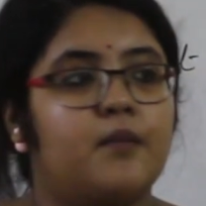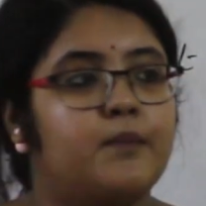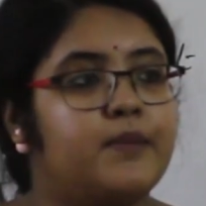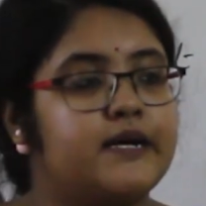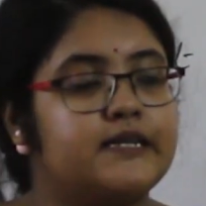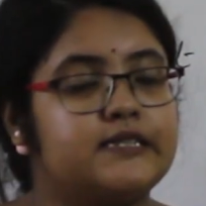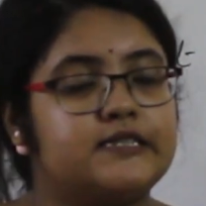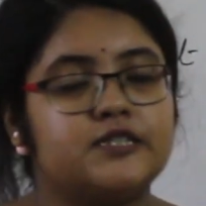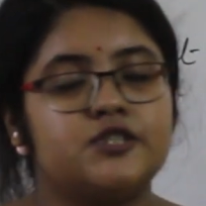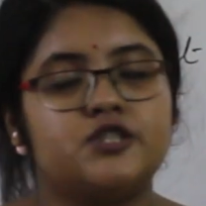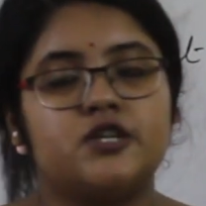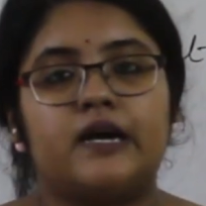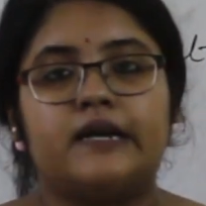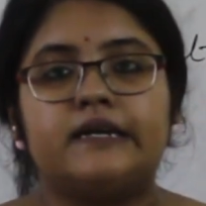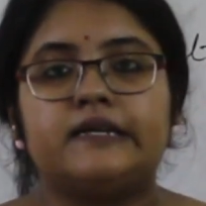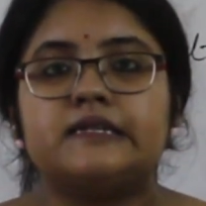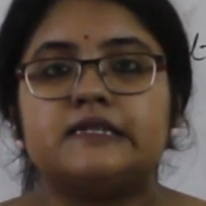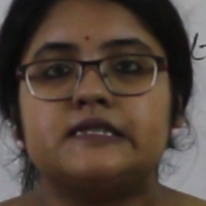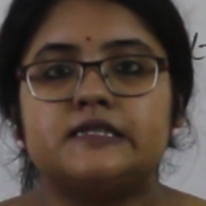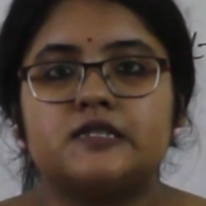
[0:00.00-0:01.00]

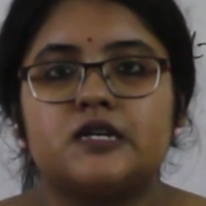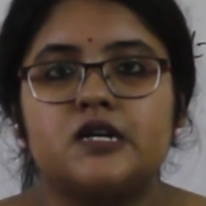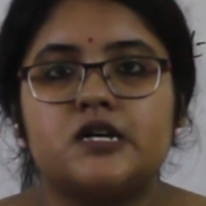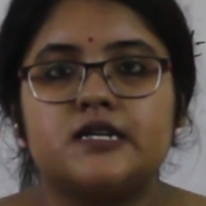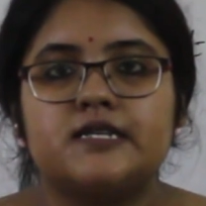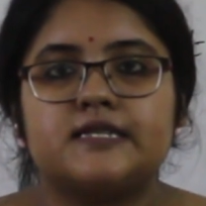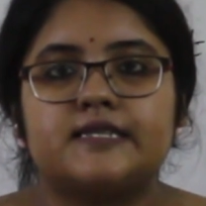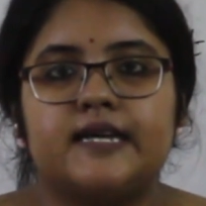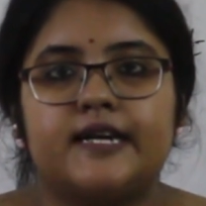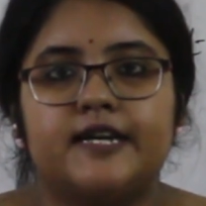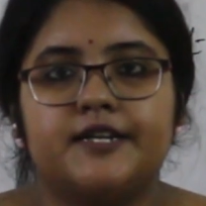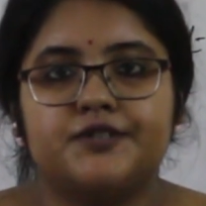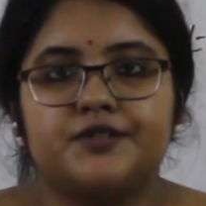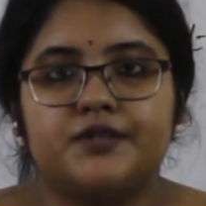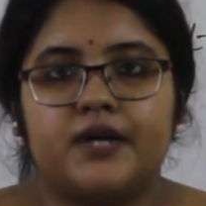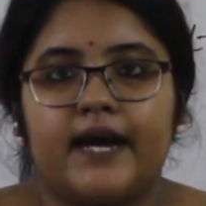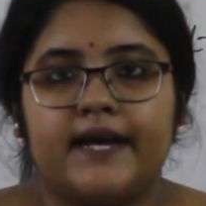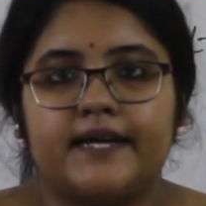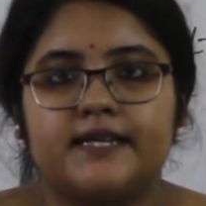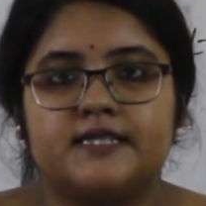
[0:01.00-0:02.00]
Bhattacharya sir's
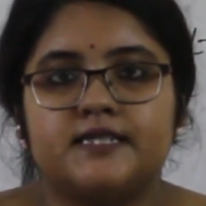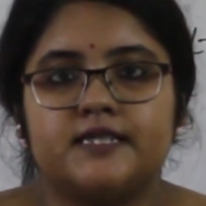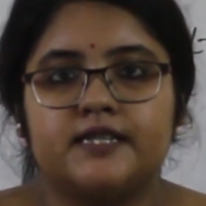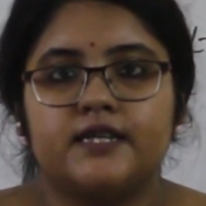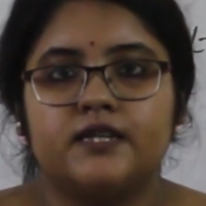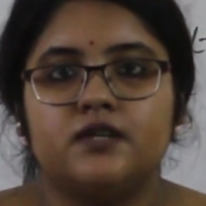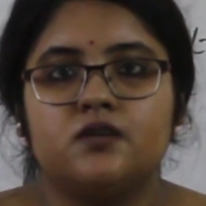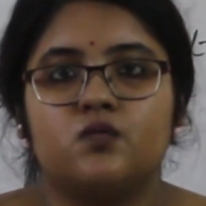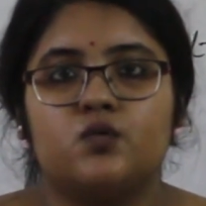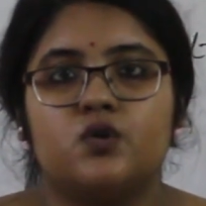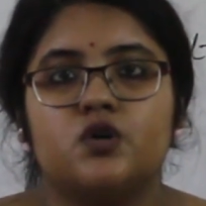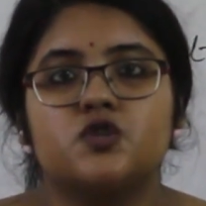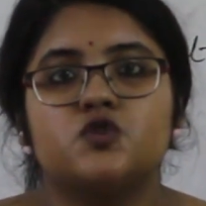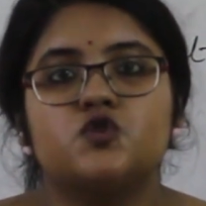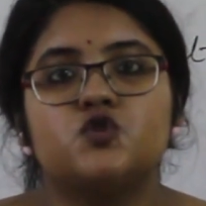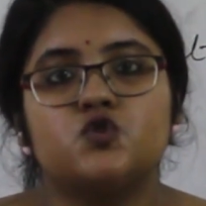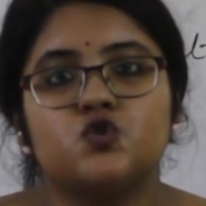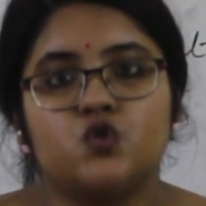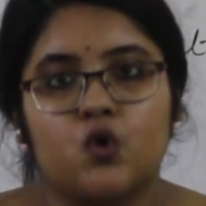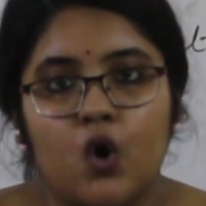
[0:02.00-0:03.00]
handwriting
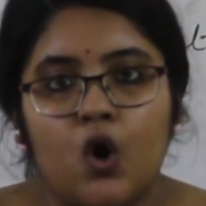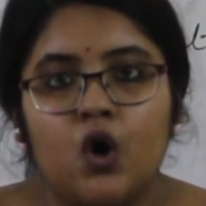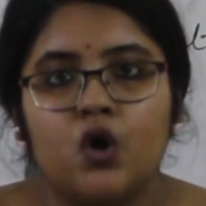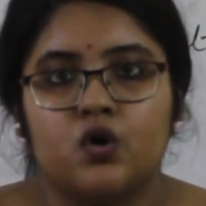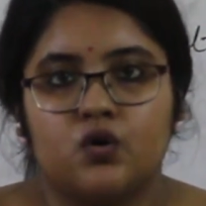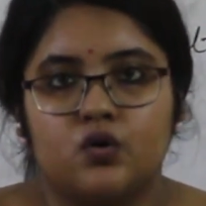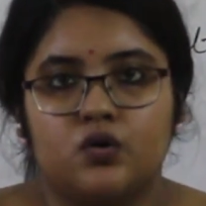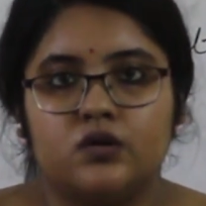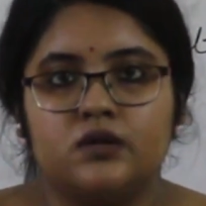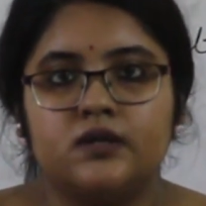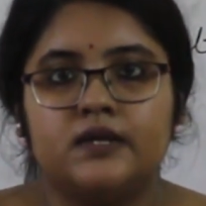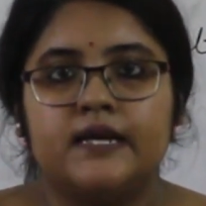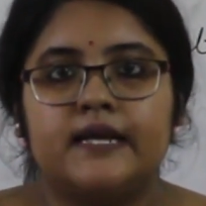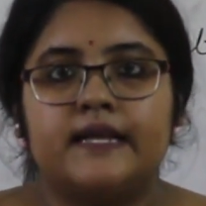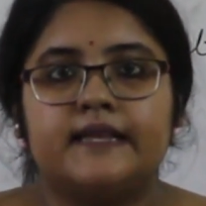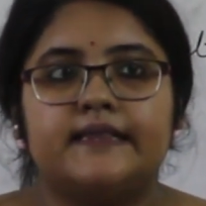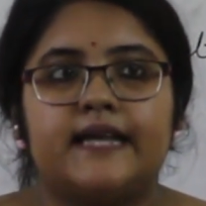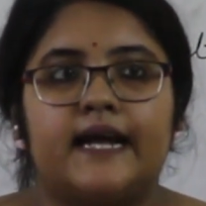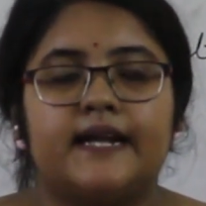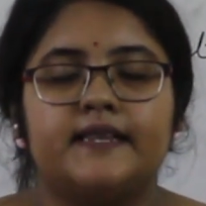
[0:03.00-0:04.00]
was so
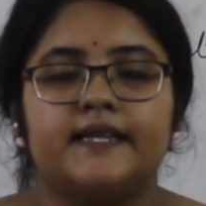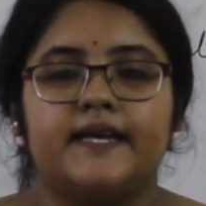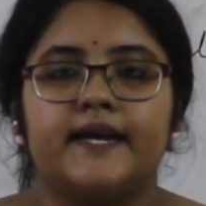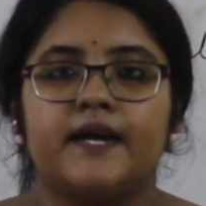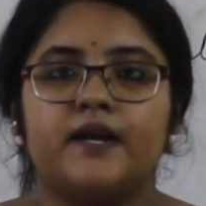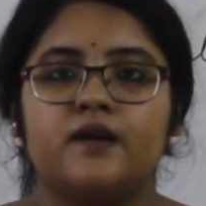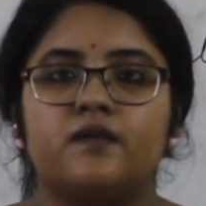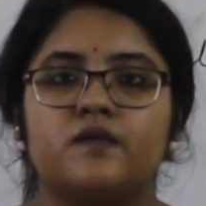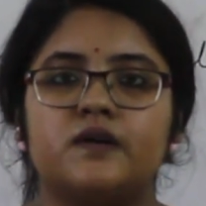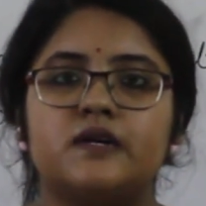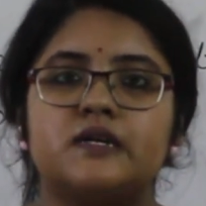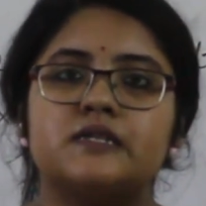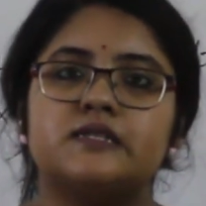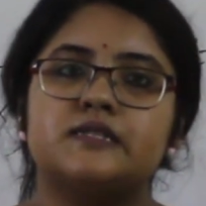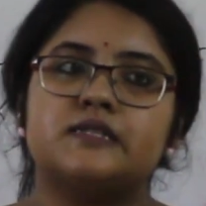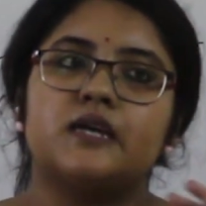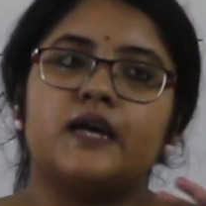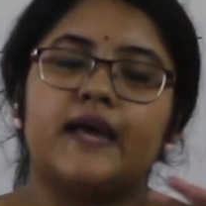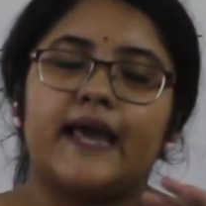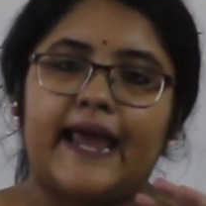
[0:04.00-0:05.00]
good that there was
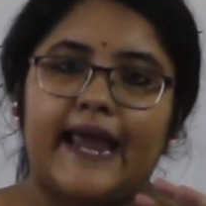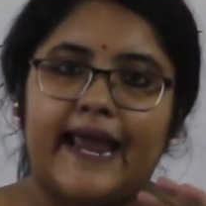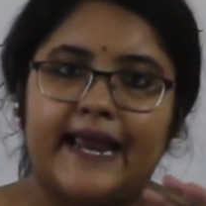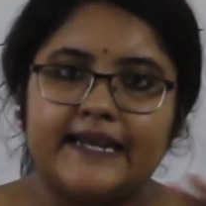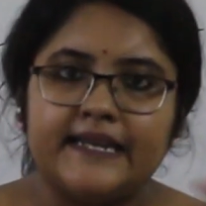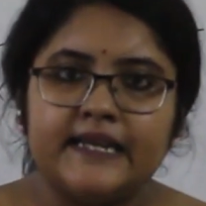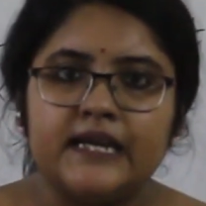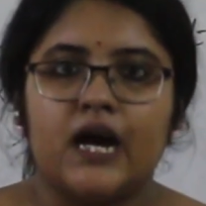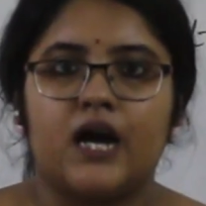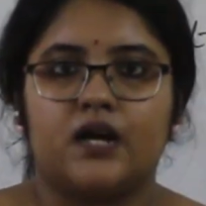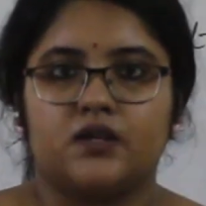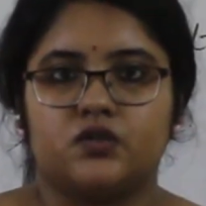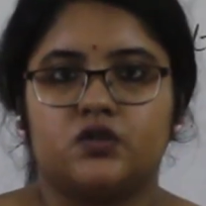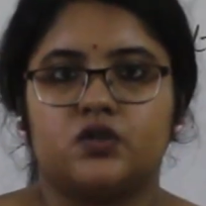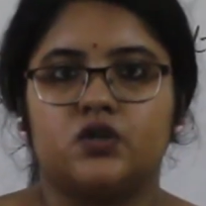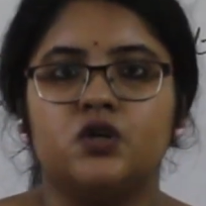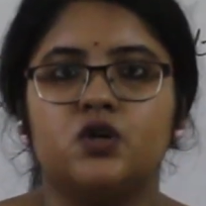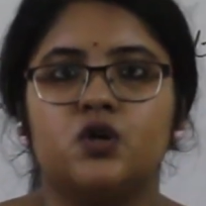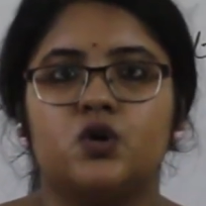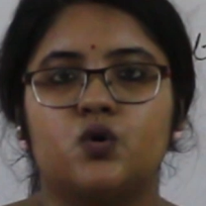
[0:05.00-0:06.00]
any
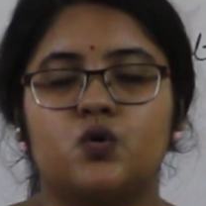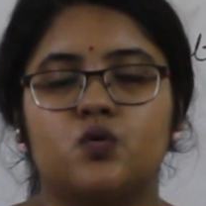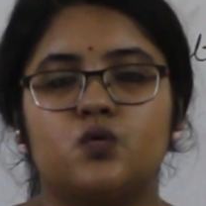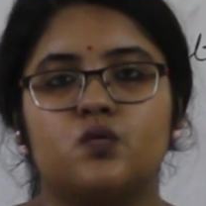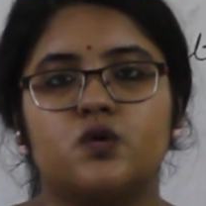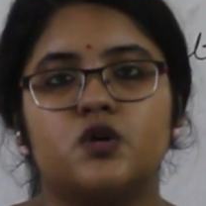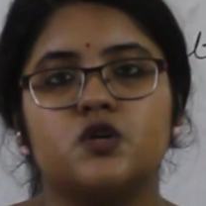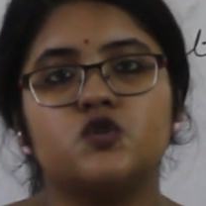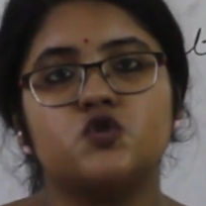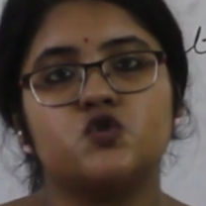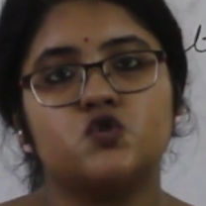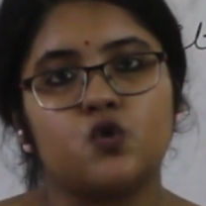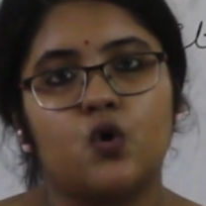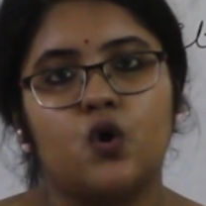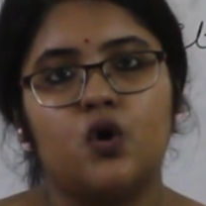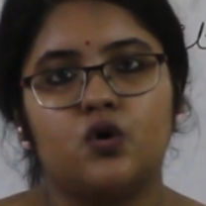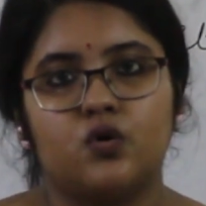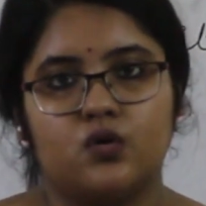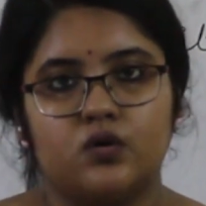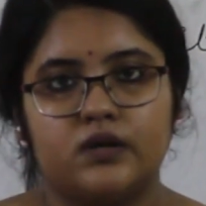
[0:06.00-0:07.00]
other who was
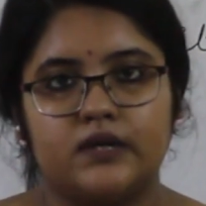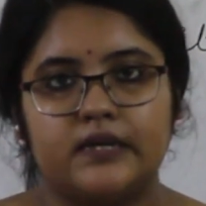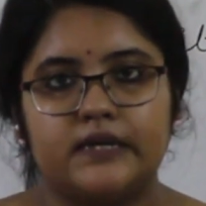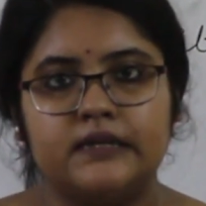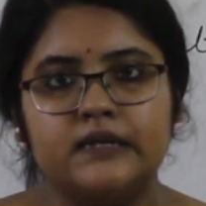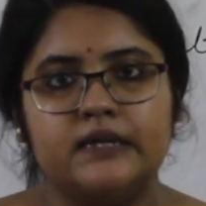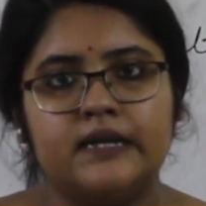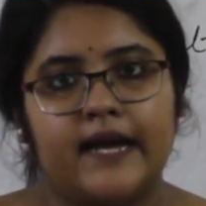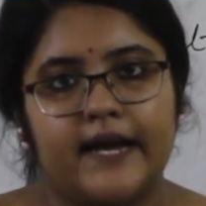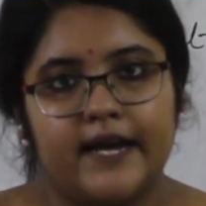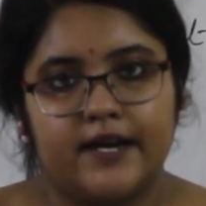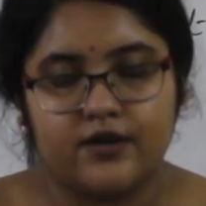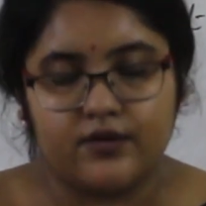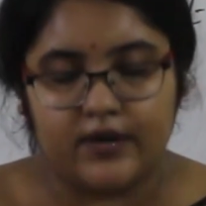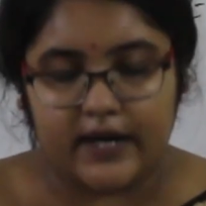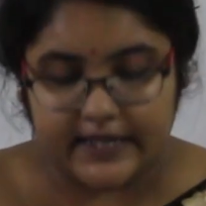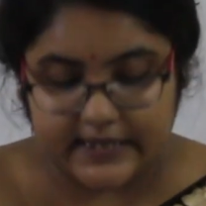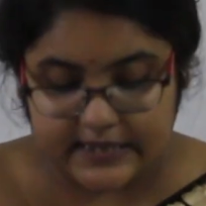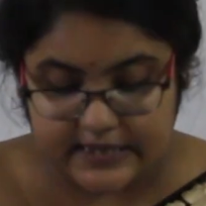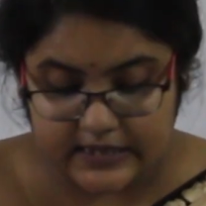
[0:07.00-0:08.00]
so good in
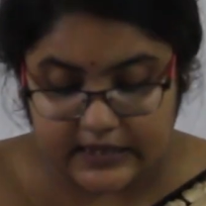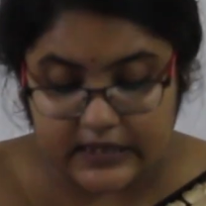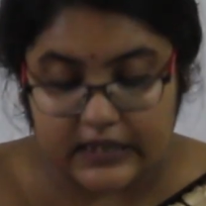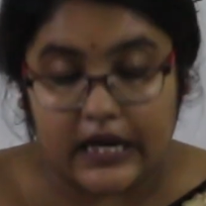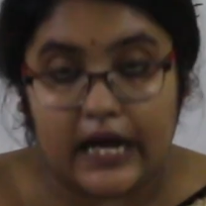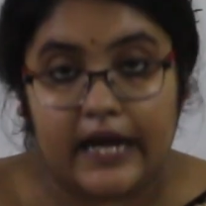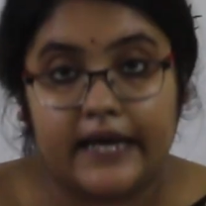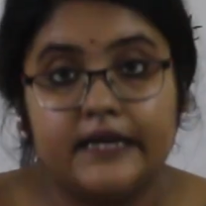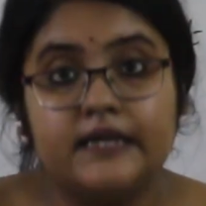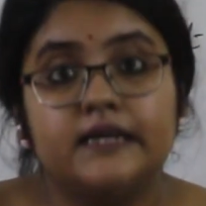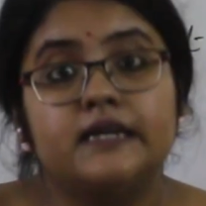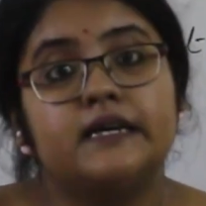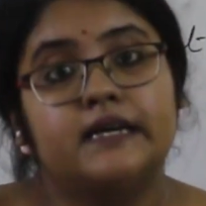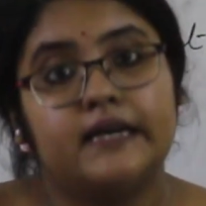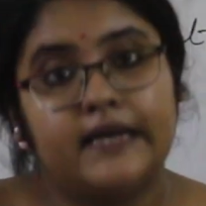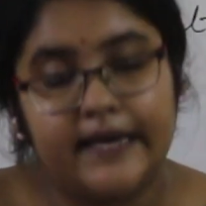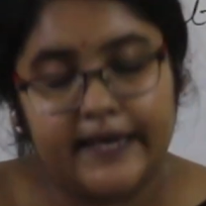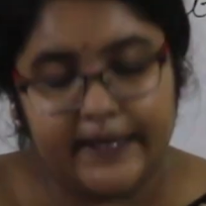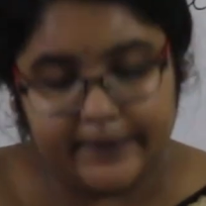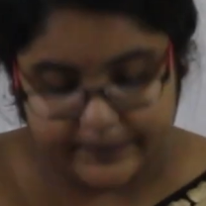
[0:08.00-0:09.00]
handwriting
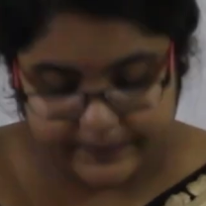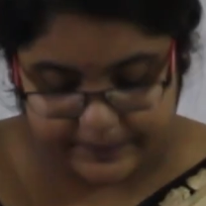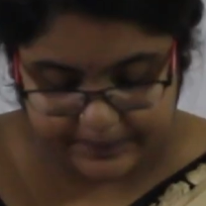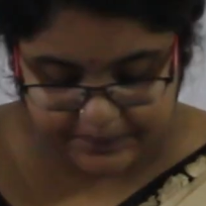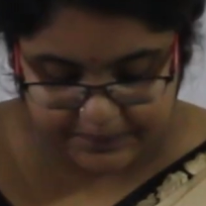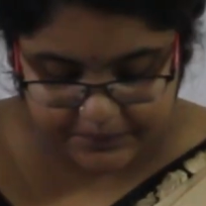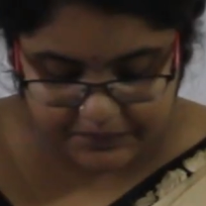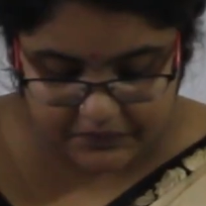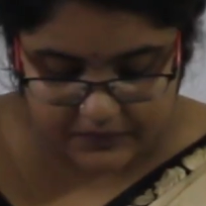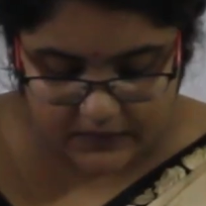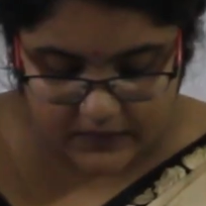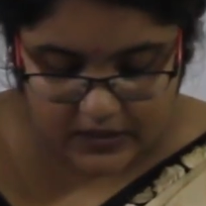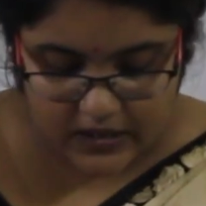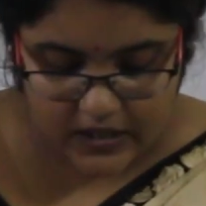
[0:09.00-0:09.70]
like him.